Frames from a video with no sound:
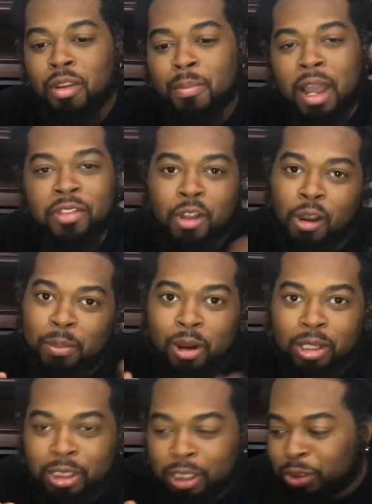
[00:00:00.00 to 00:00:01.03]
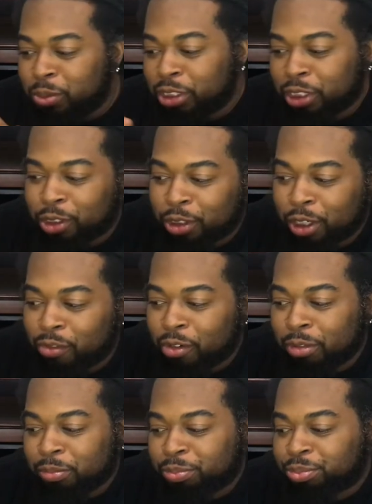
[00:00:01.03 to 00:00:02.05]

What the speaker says: my thought process was a little different.